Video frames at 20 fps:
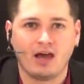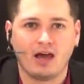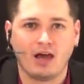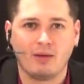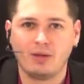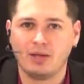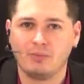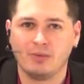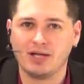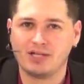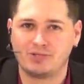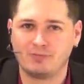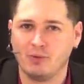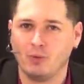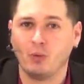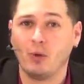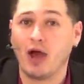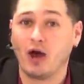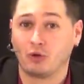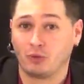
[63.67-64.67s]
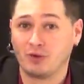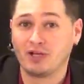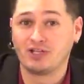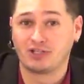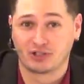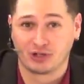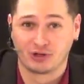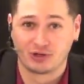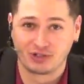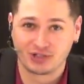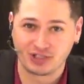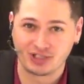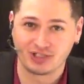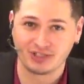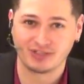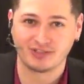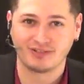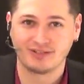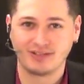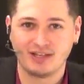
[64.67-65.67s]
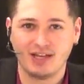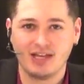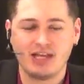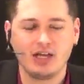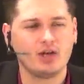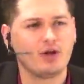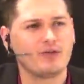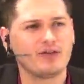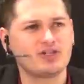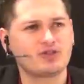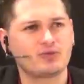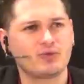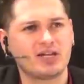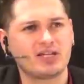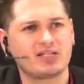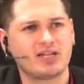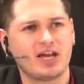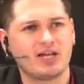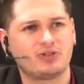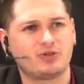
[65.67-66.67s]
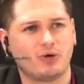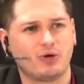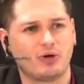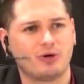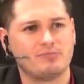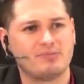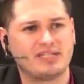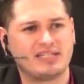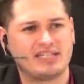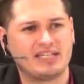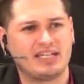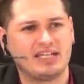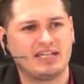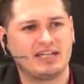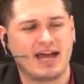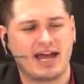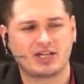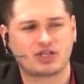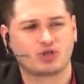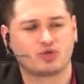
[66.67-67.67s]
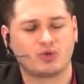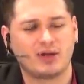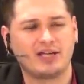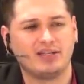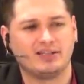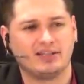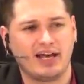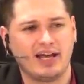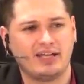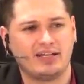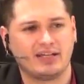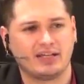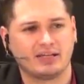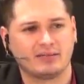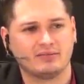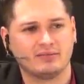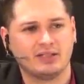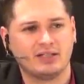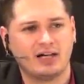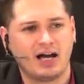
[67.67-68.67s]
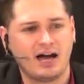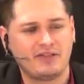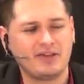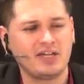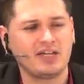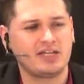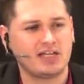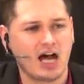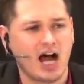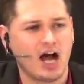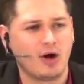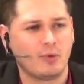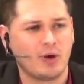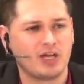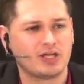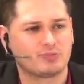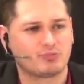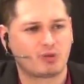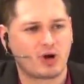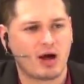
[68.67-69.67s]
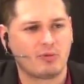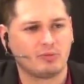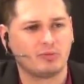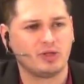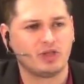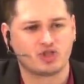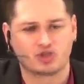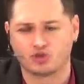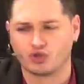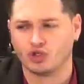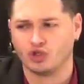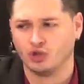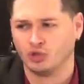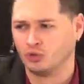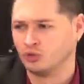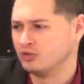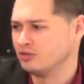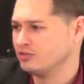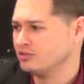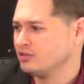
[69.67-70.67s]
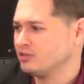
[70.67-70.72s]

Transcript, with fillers: I mean, it must be well researched. You know, this Rick Santorum scene has great lighting. I think Yahweh is probably true.